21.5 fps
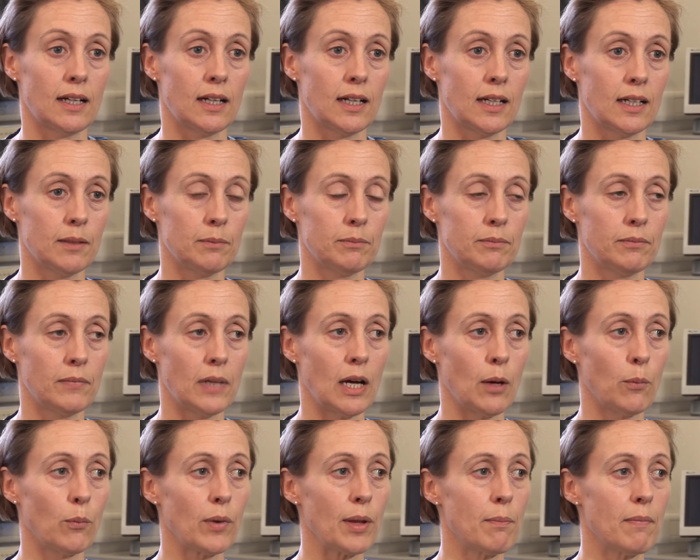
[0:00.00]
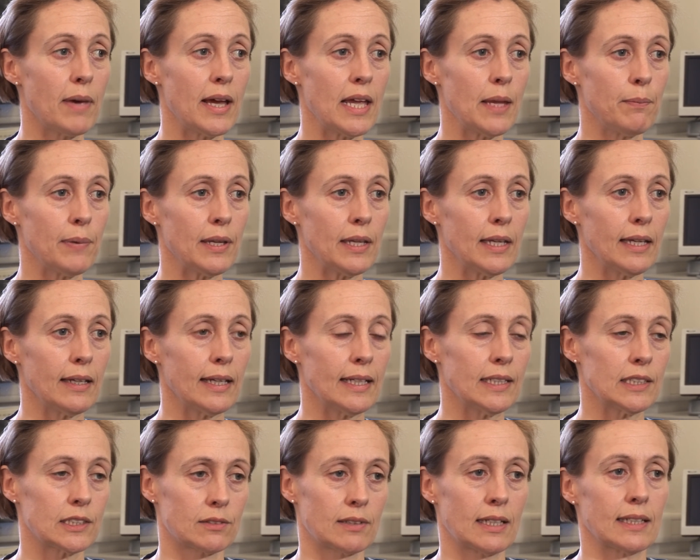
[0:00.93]
and we may be
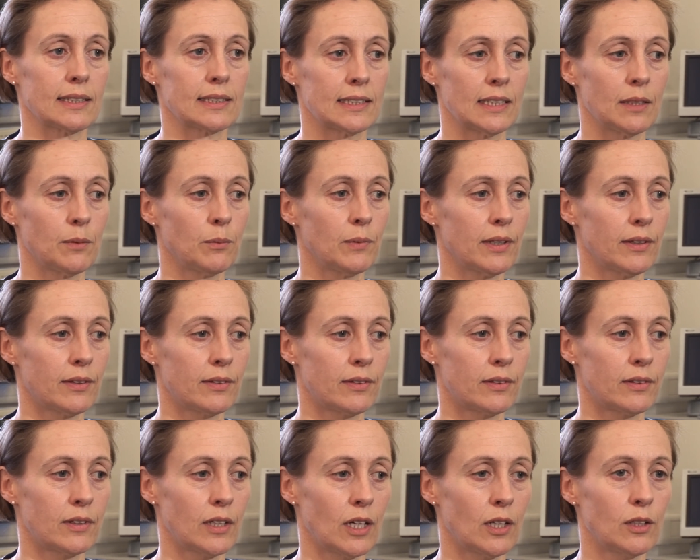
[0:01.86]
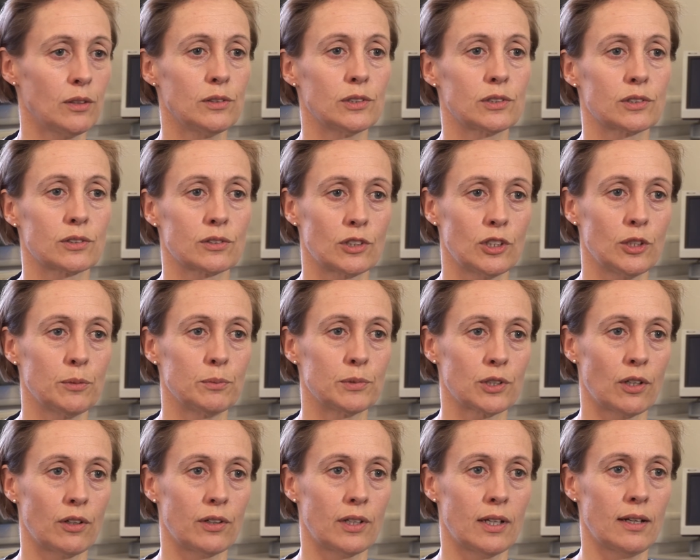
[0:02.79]
interacting with those
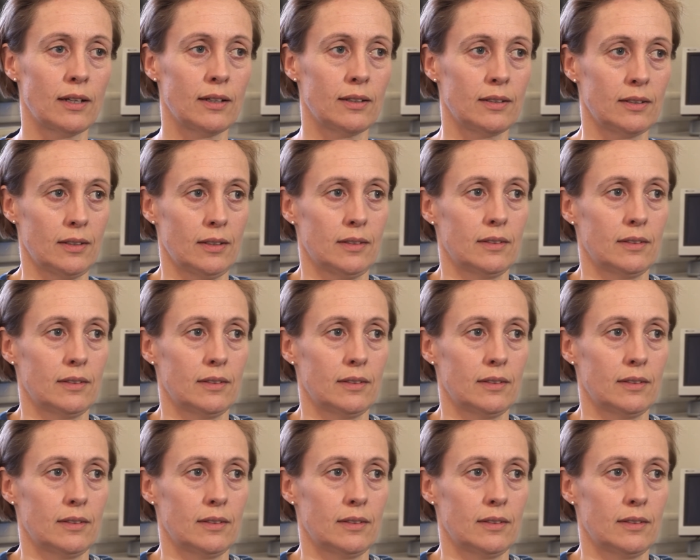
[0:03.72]
groups on a